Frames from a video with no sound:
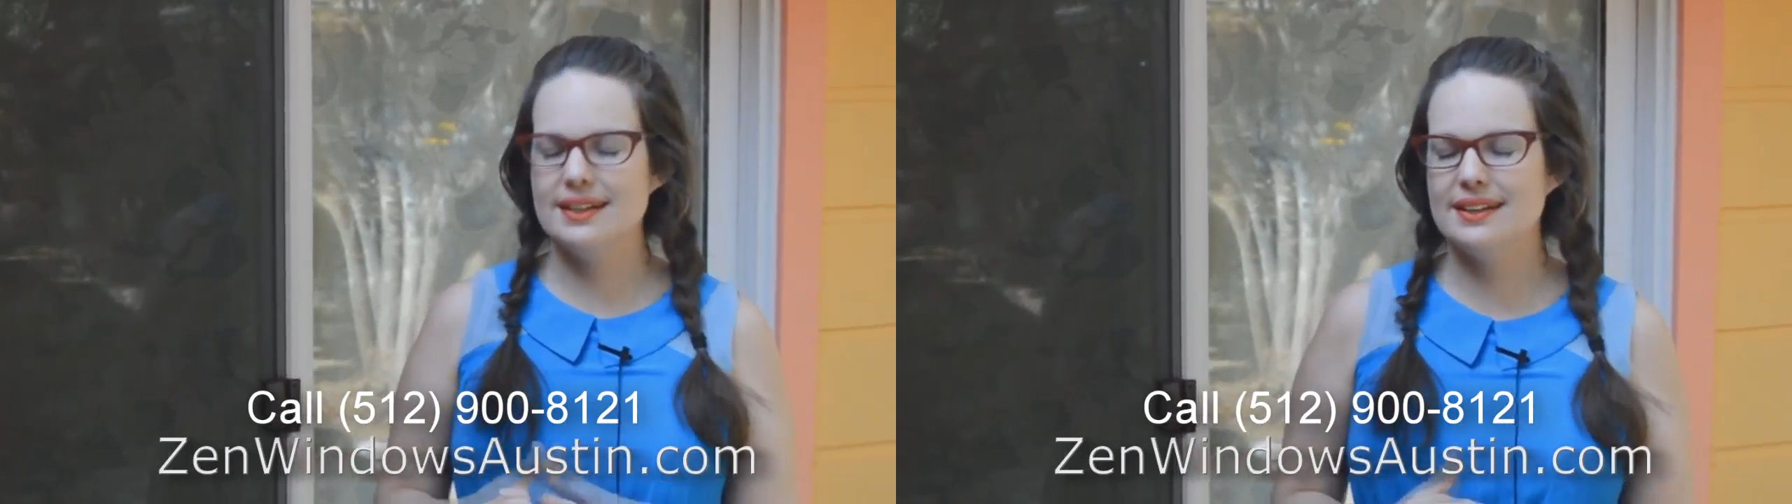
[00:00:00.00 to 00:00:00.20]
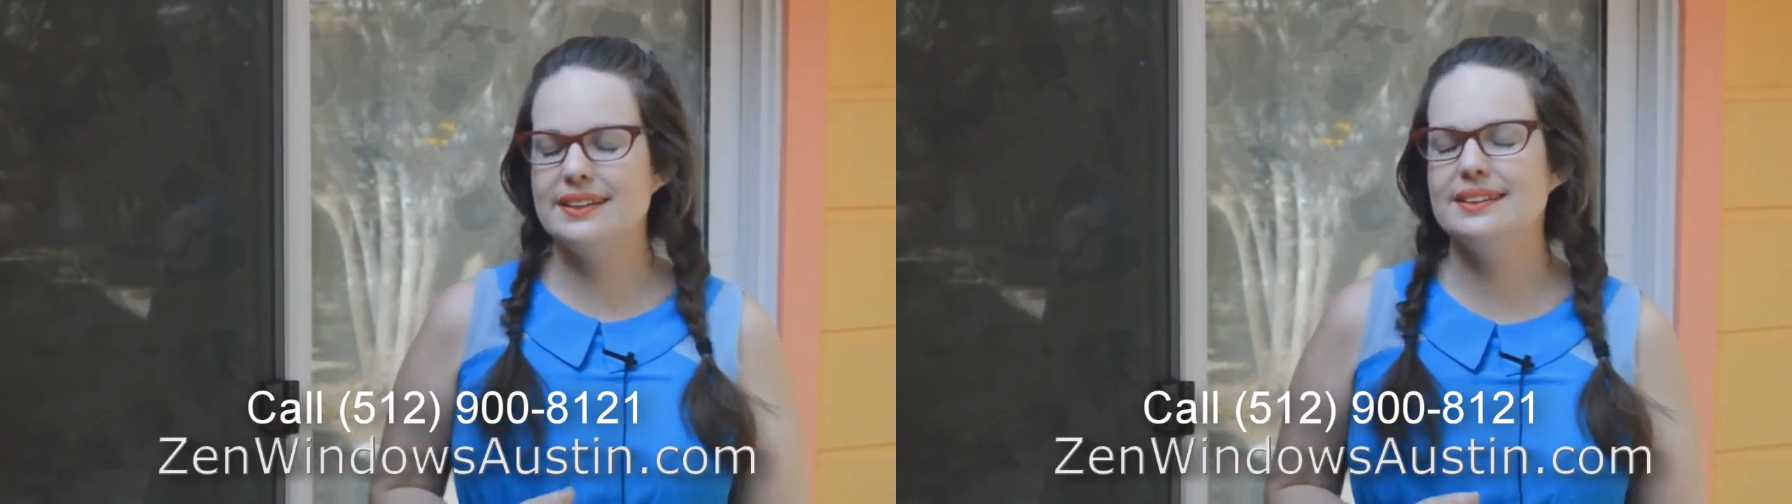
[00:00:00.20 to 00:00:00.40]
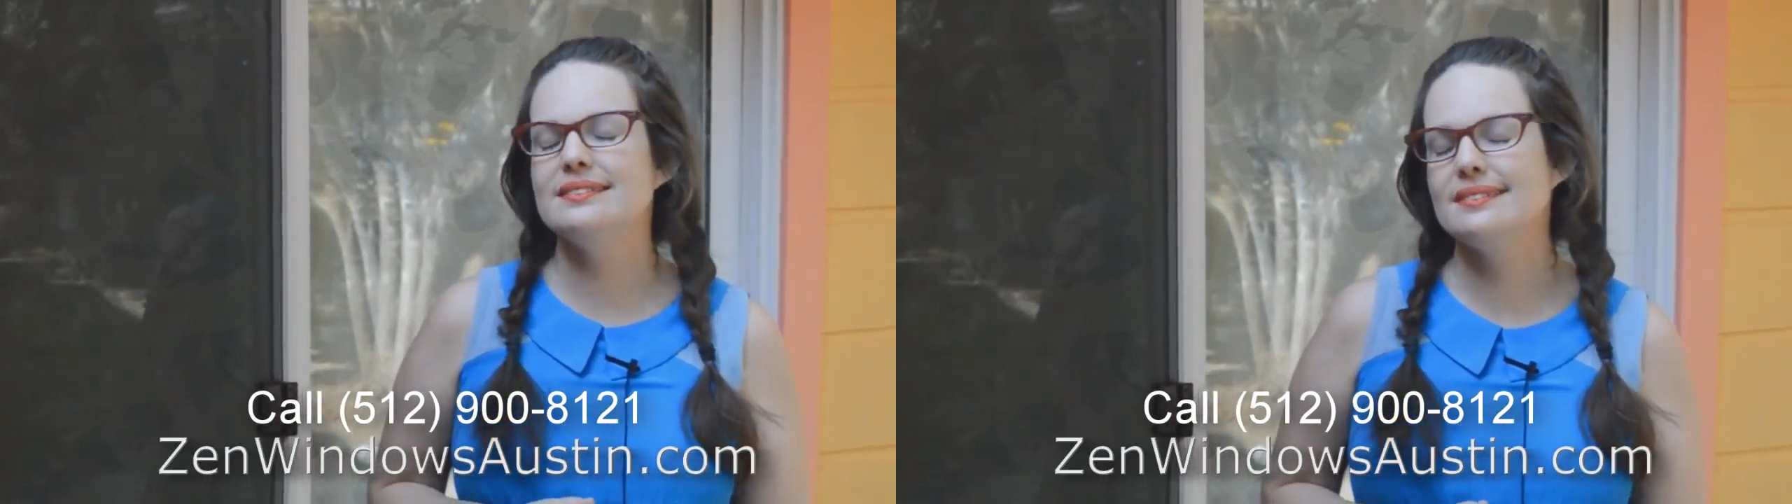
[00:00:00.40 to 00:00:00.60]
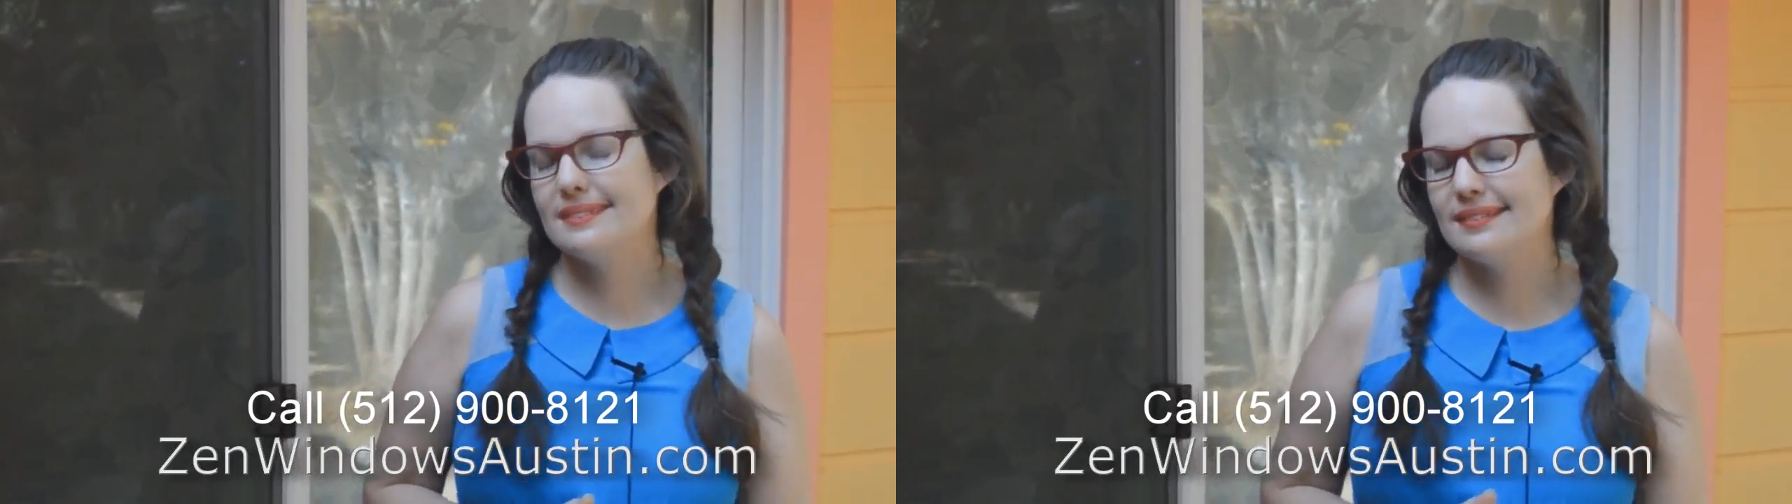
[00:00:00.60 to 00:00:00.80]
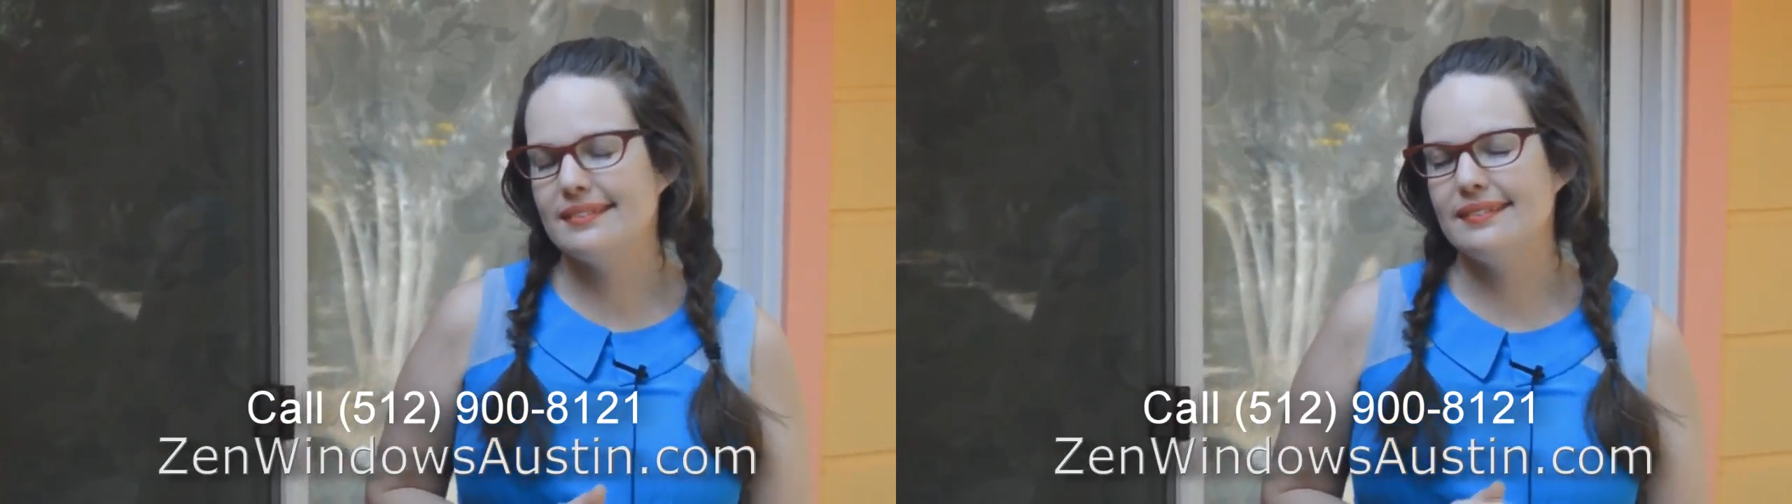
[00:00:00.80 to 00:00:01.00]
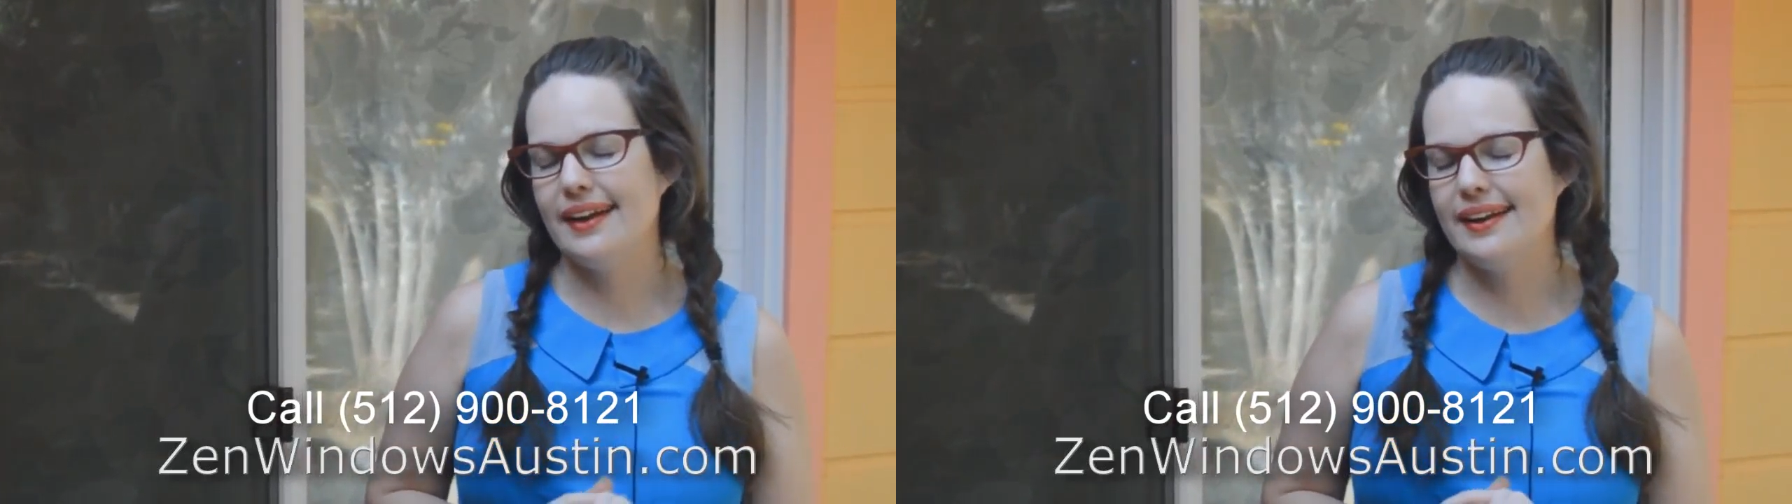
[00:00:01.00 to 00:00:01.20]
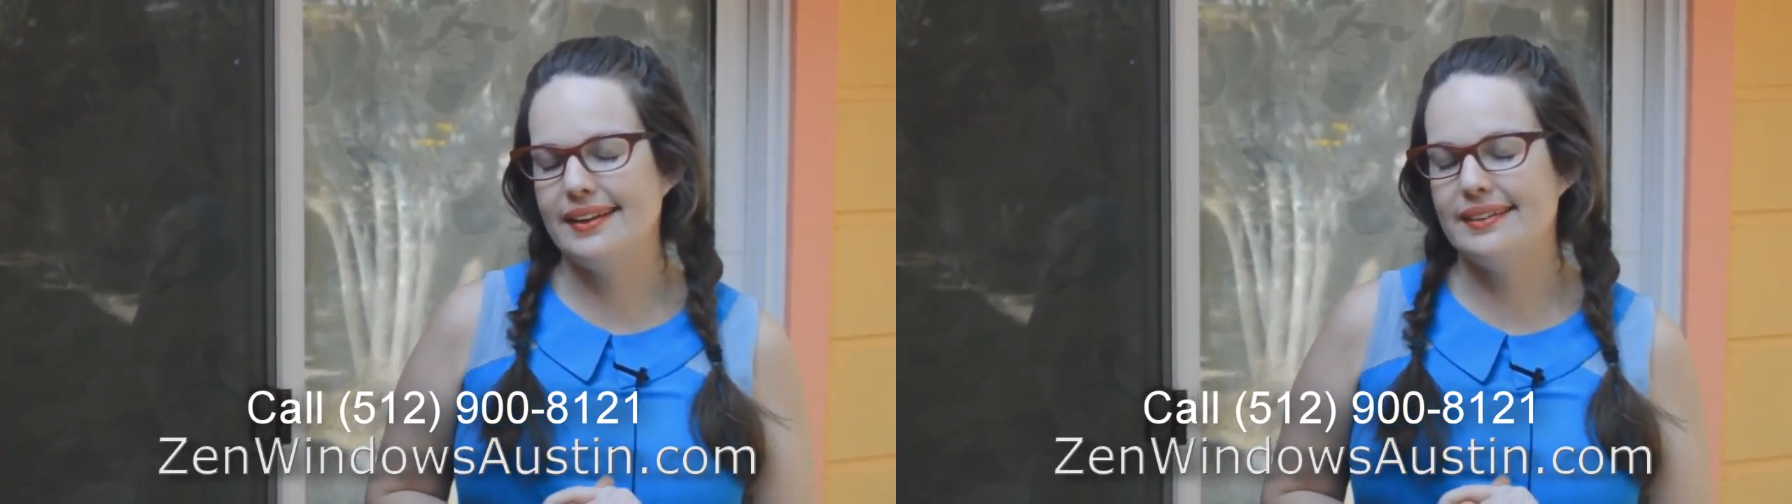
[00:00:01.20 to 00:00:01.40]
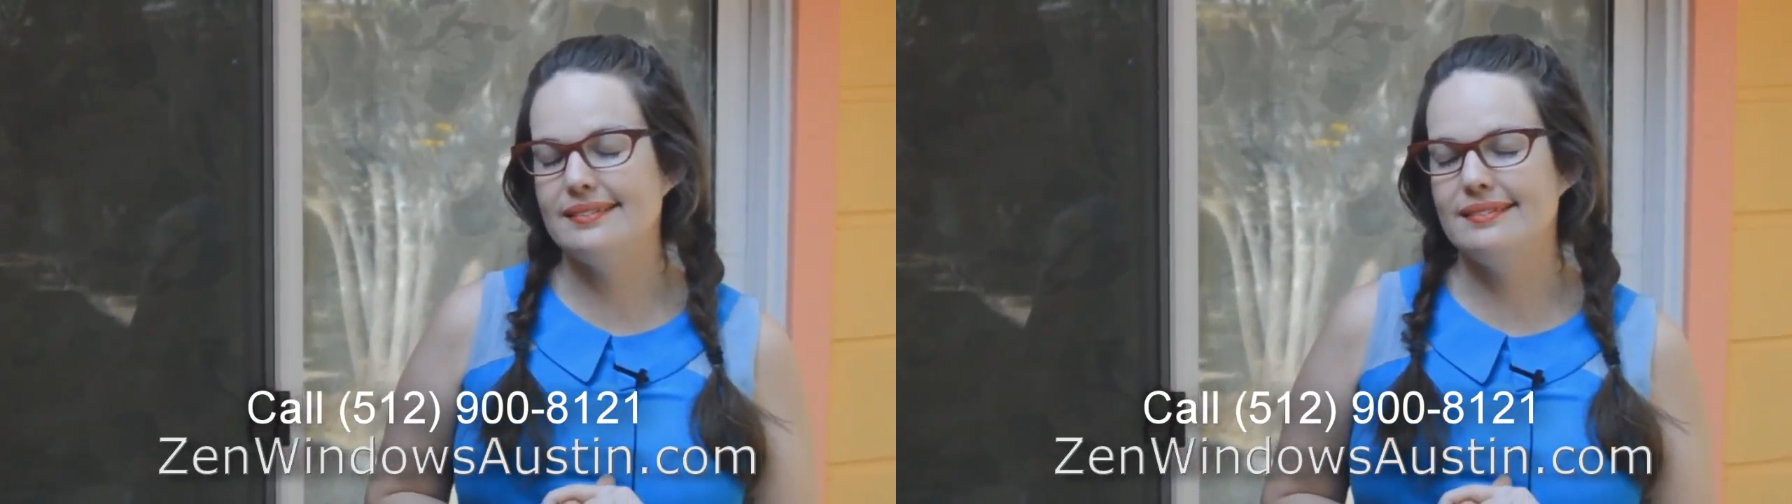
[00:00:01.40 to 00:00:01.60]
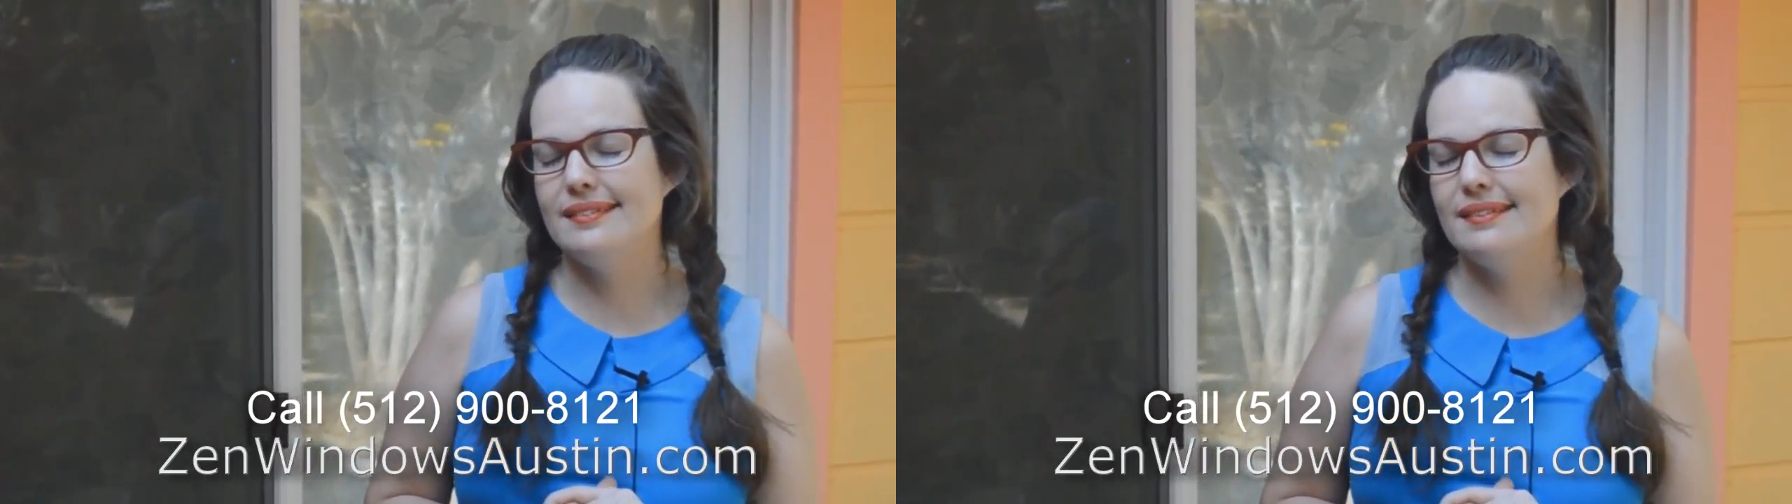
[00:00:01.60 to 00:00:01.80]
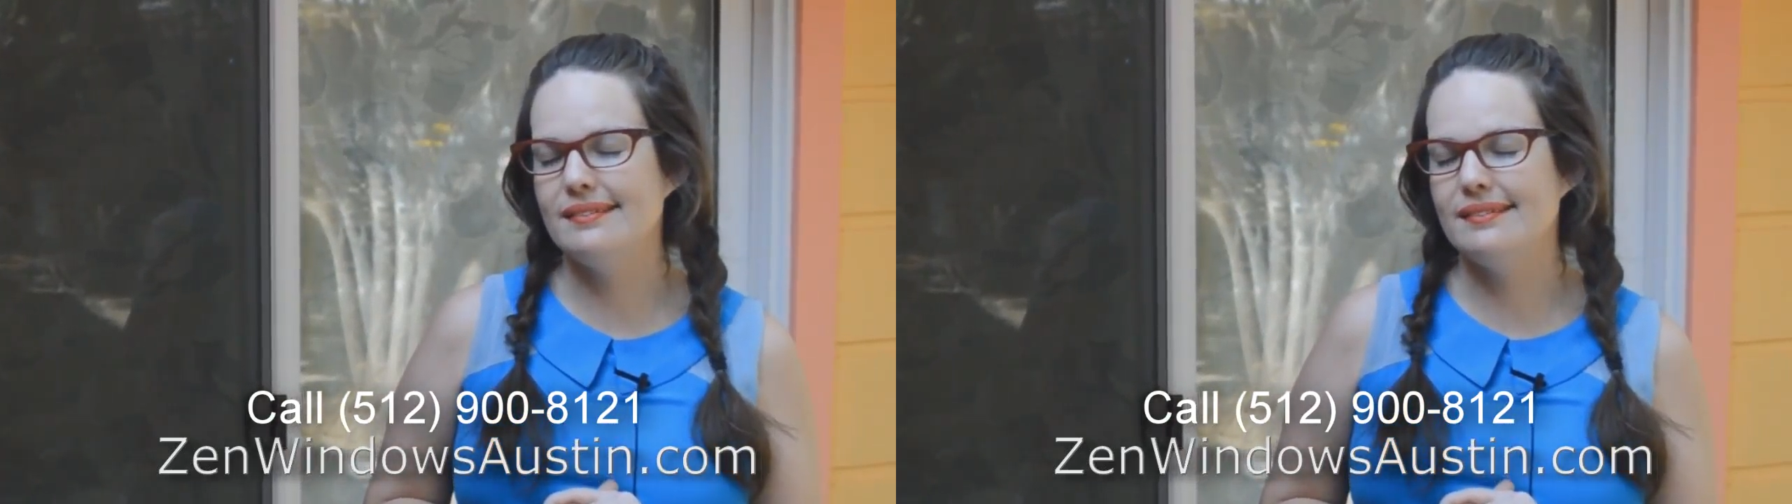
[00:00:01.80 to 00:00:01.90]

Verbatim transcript: done and